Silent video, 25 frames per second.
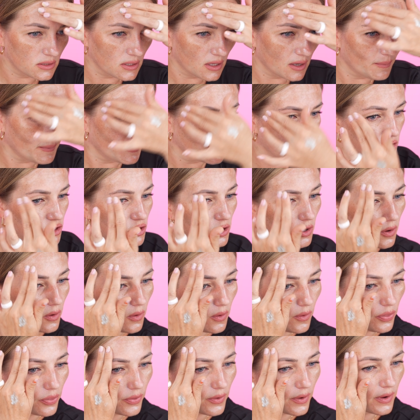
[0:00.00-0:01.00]
damage
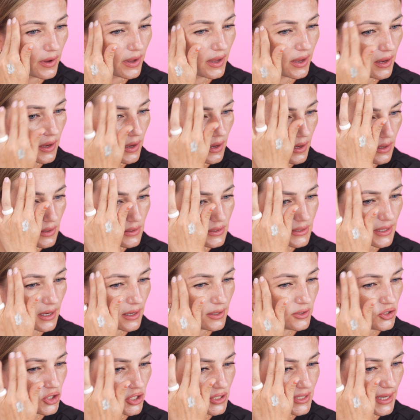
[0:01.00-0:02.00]
on the hands
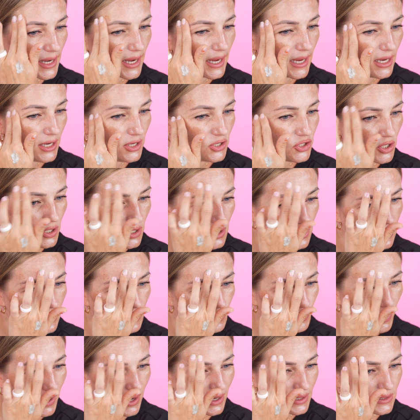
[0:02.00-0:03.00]
and just aging
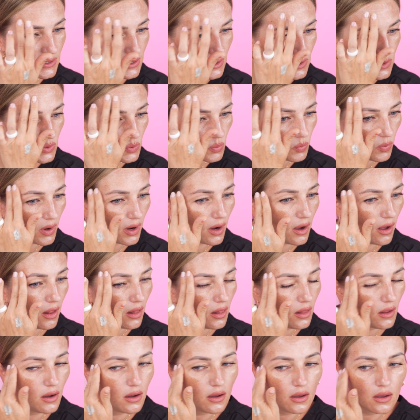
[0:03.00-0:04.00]
spots as
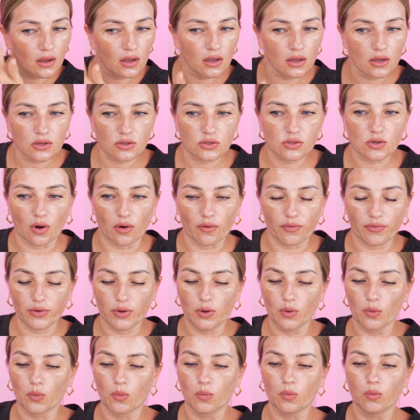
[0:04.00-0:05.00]
well. So if
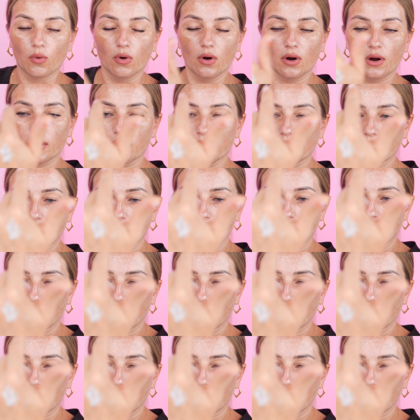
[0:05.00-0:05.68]
you want,